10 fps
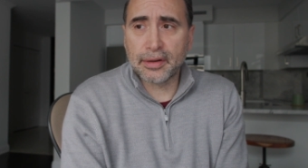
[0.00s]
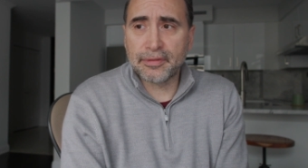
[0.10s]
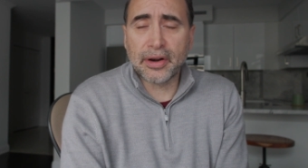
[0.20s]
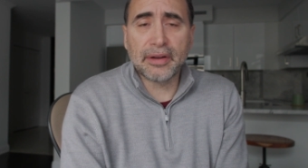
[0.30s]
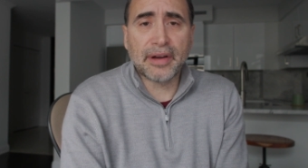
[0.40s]

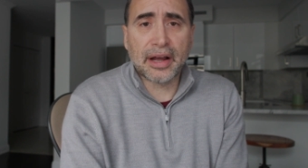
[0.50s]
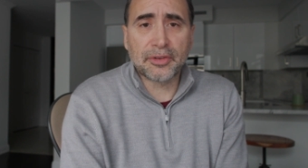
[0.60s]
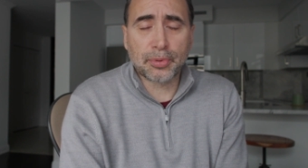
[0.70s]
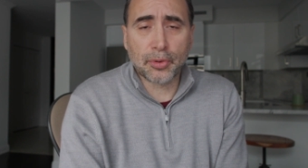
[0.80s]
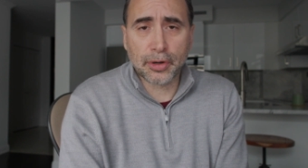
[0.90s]
very
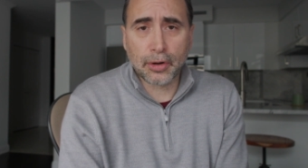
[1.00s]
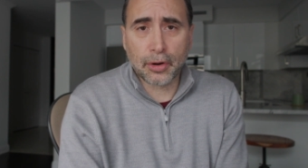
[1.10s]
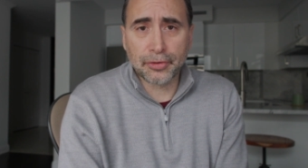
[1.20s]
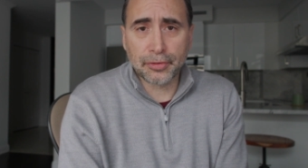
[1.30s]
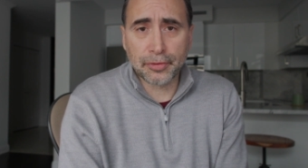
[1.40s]
advanced
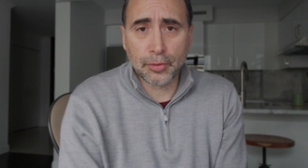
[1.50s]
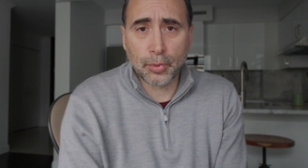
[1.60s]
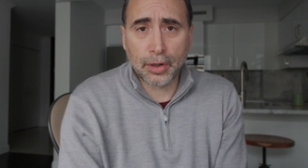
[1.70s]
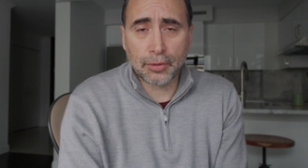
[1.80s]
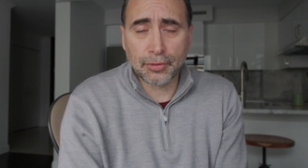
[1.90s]
protocols, if you will,